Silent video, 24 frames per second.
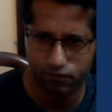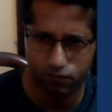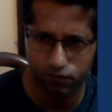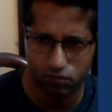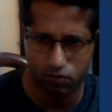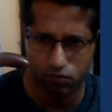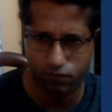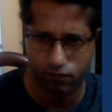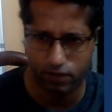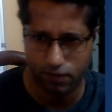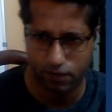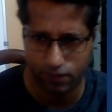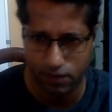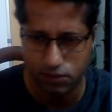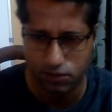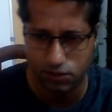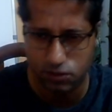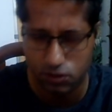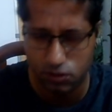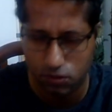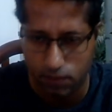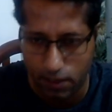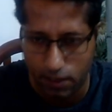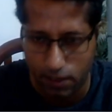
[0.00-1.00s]
we have
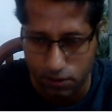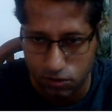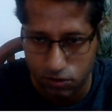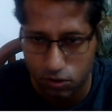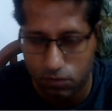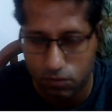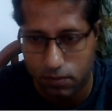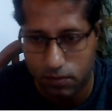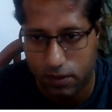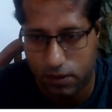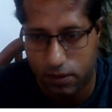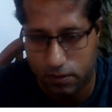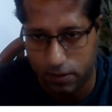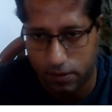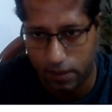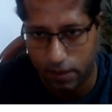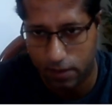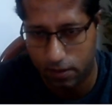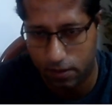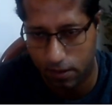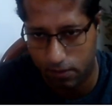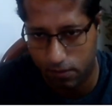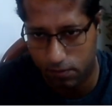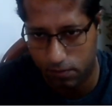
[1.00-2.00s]
assumed
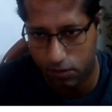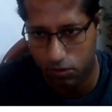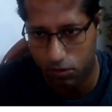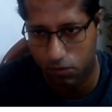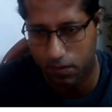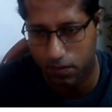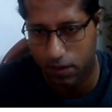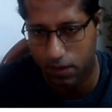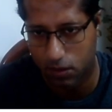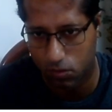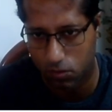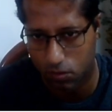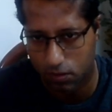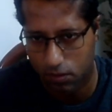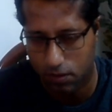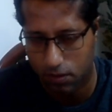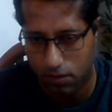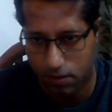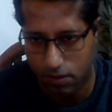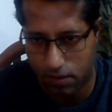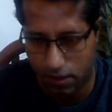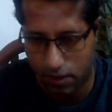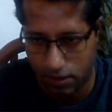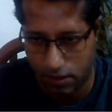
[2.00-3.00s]
that number to be
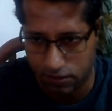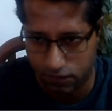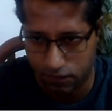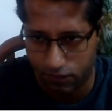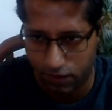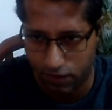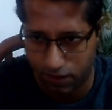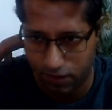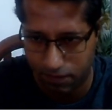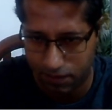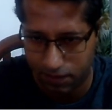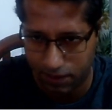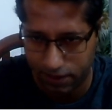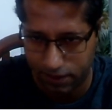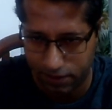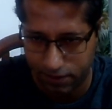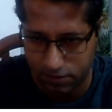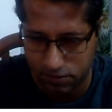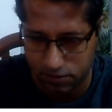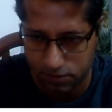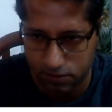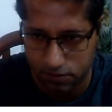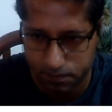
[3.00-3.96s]
unknown as a variable x.